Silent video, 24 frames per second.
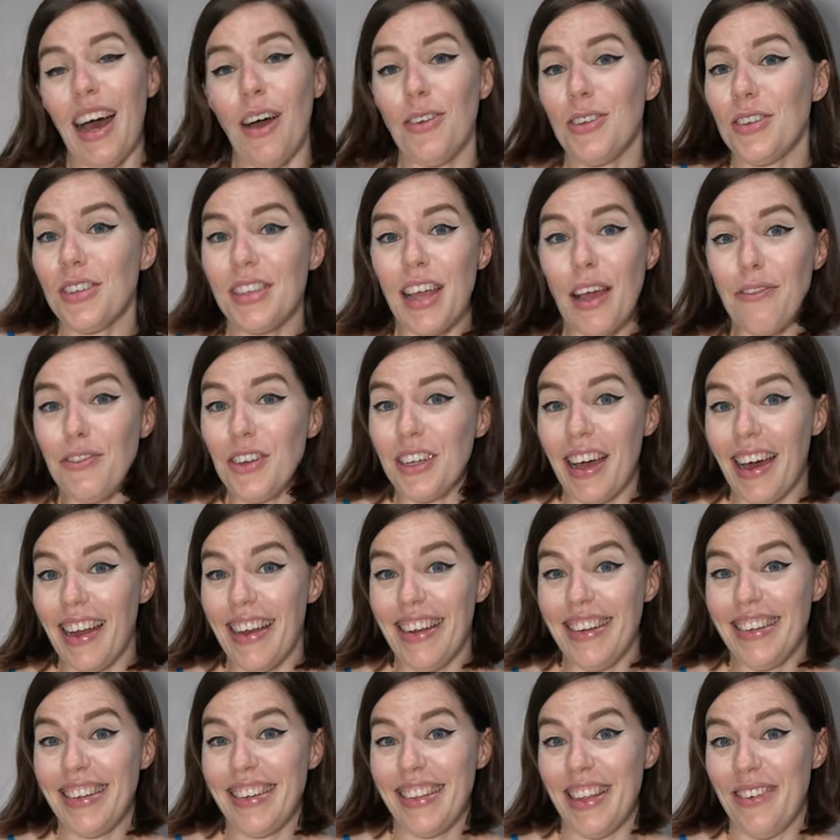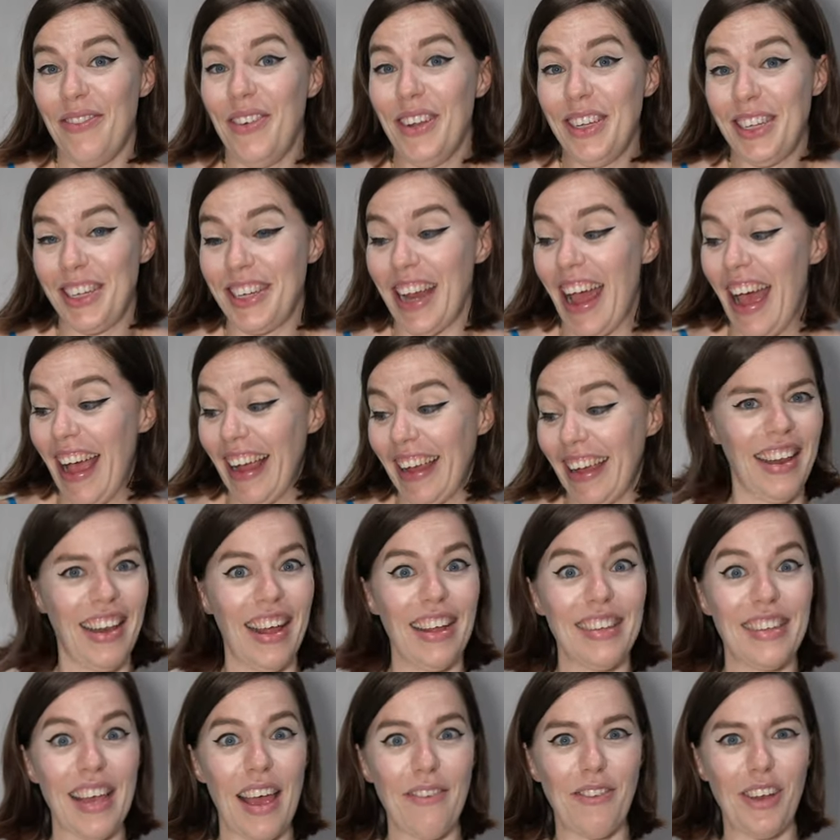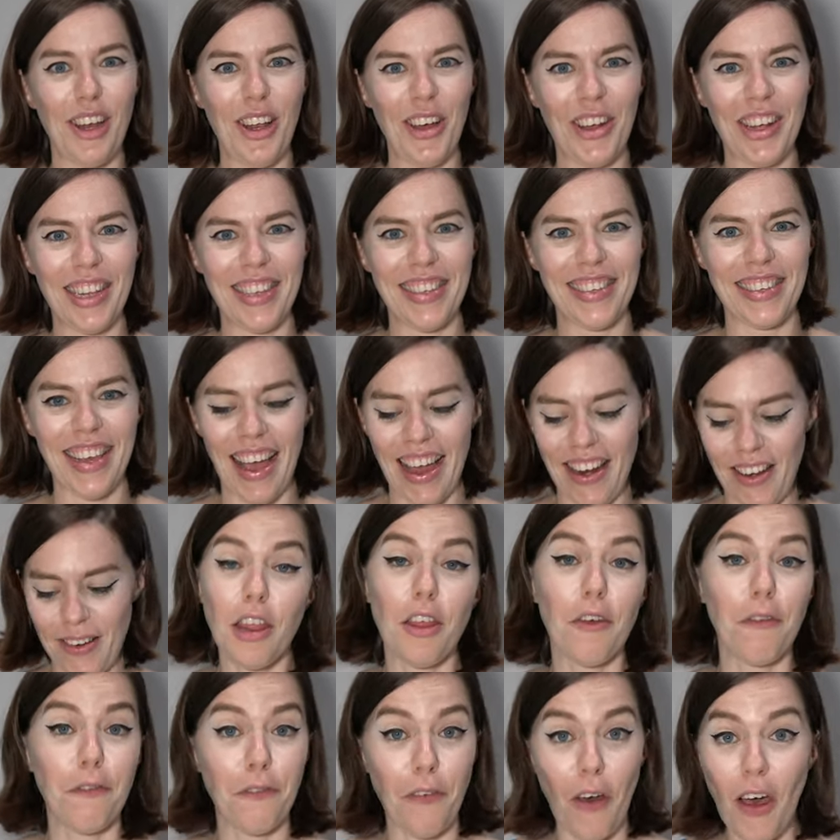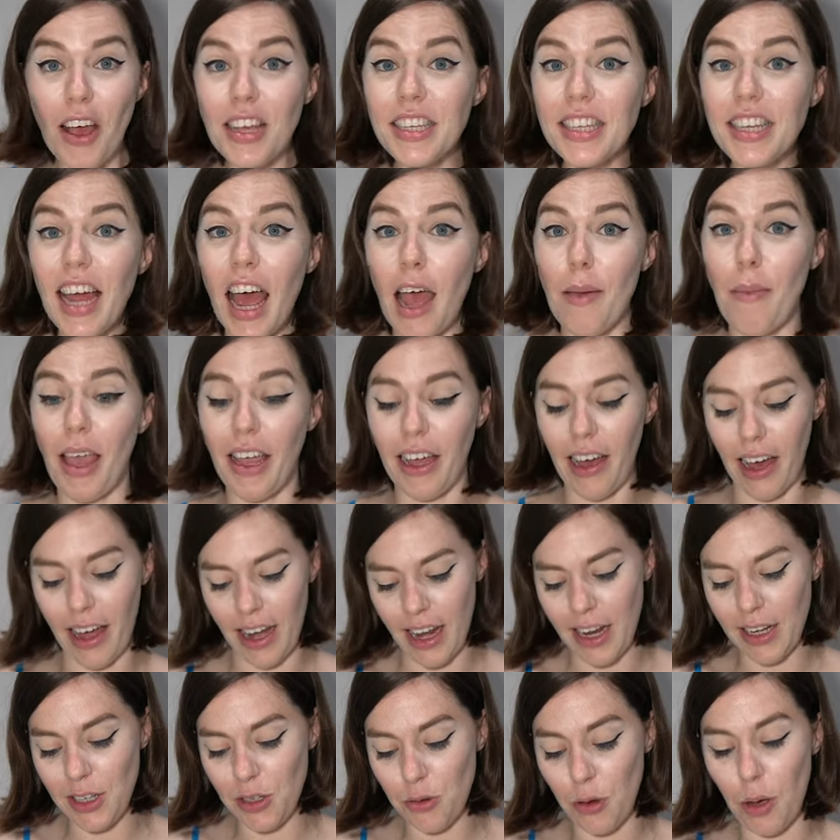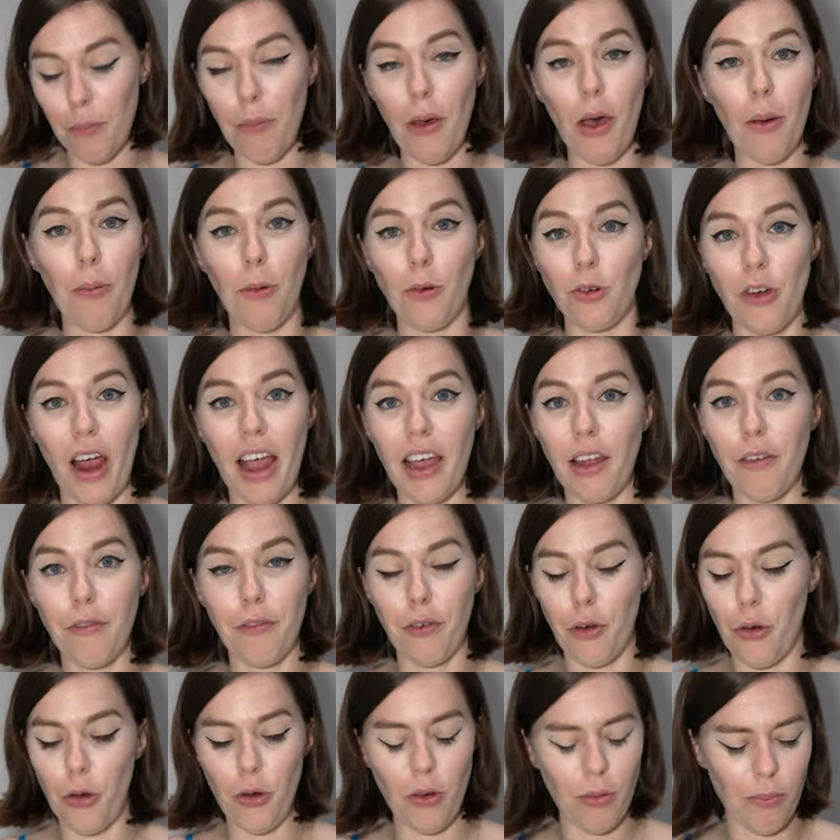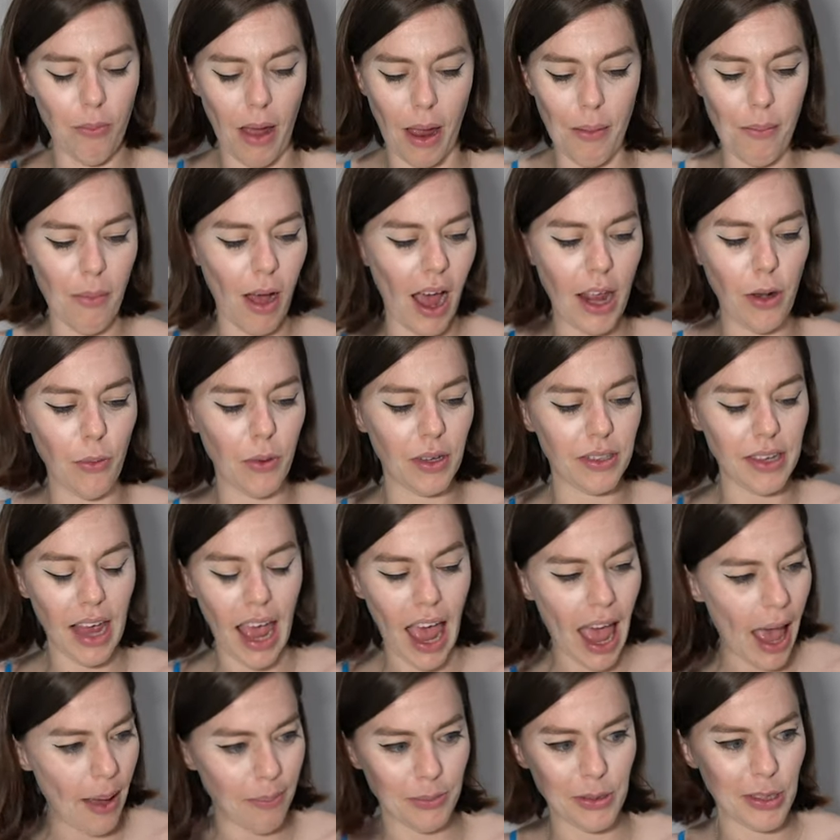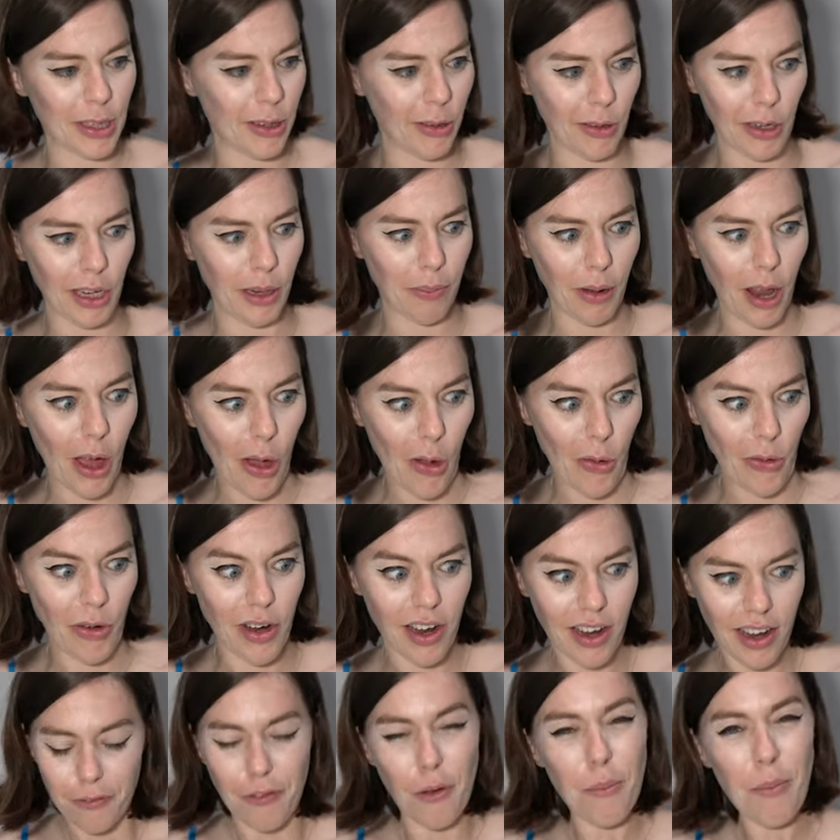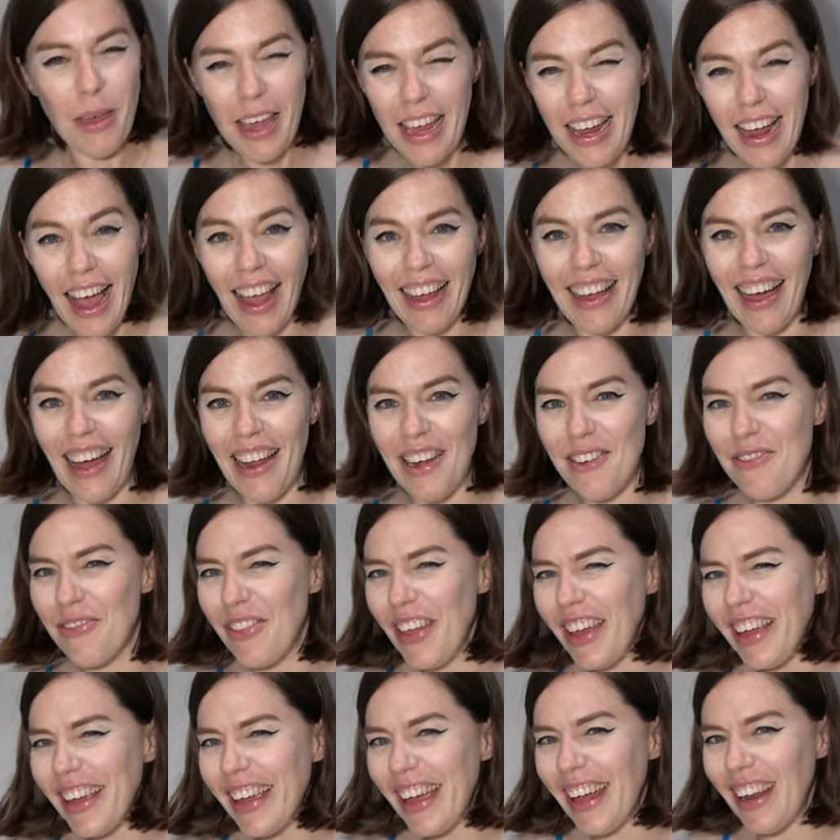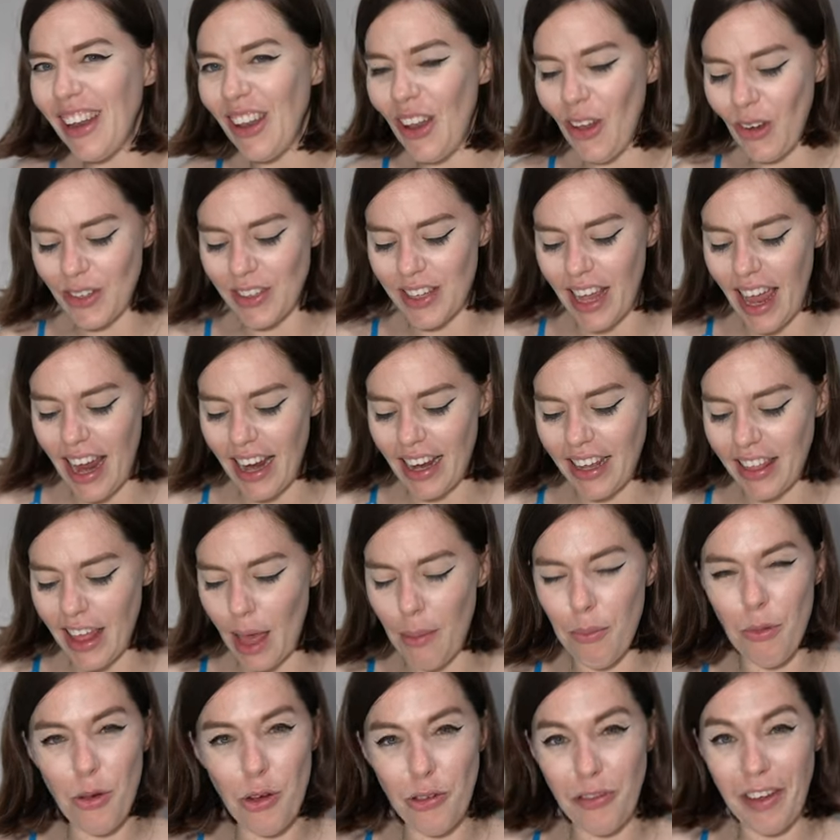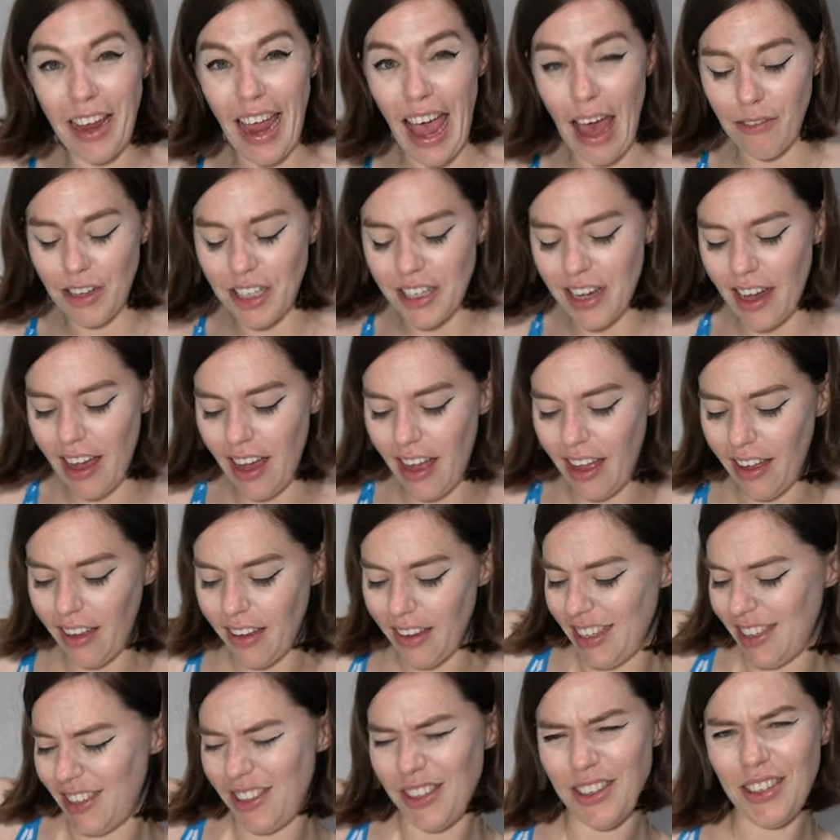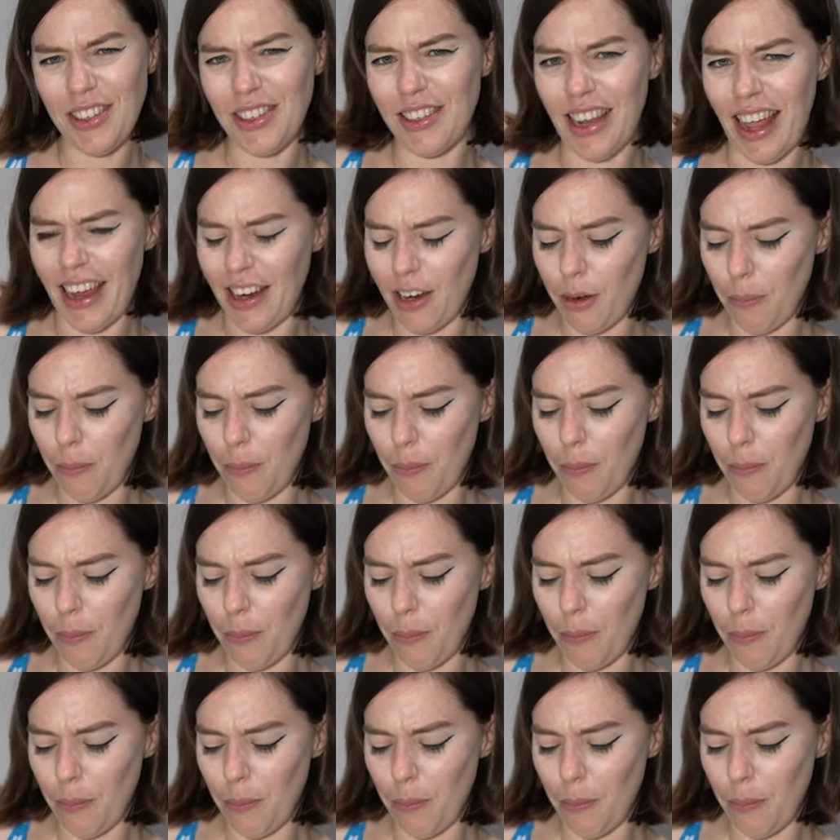I'll just have to cut into them and check. Let's have a look inside. The first time I cut into a purple dragon fruit, my mind was absolutely blown. For me, I kind of think it looks like that movie Avatar. It's just like